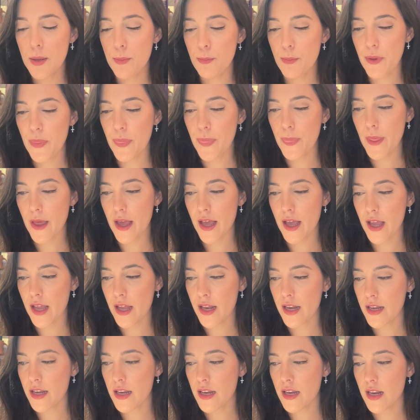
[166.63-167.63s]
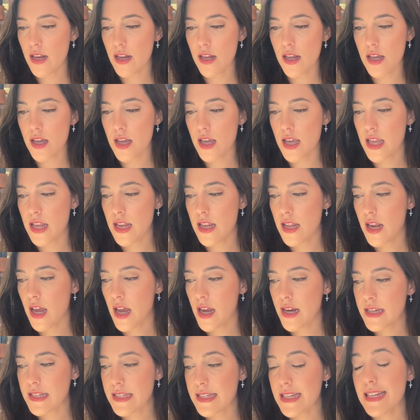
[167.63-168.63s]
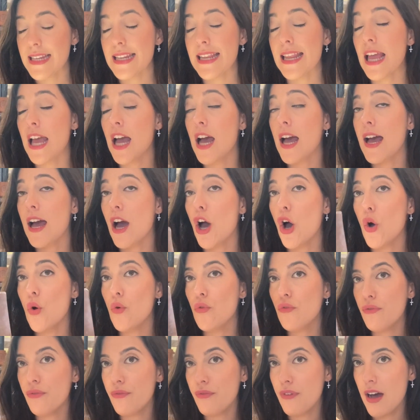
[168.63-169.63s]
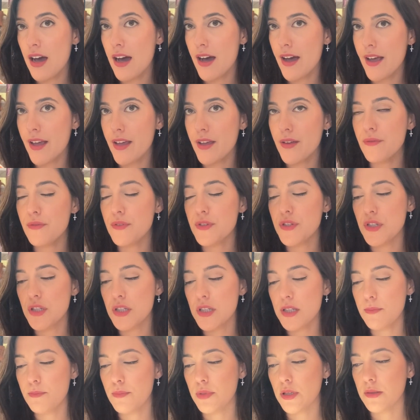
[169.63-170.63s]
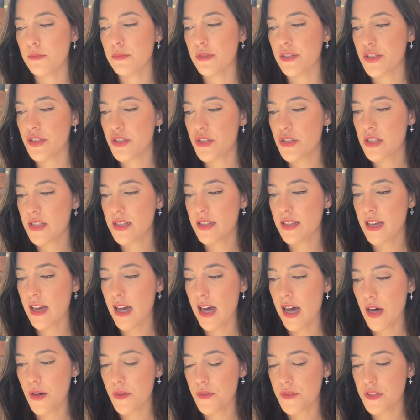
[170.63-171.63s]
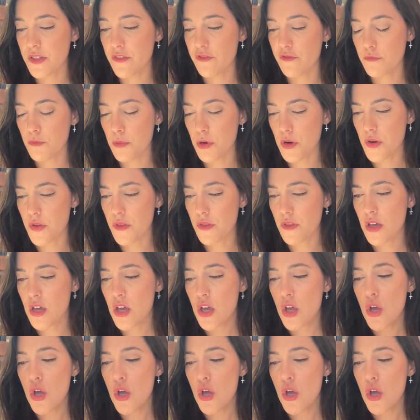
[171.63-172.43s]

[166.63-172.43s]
but then in 1905 she published The House of Mirth,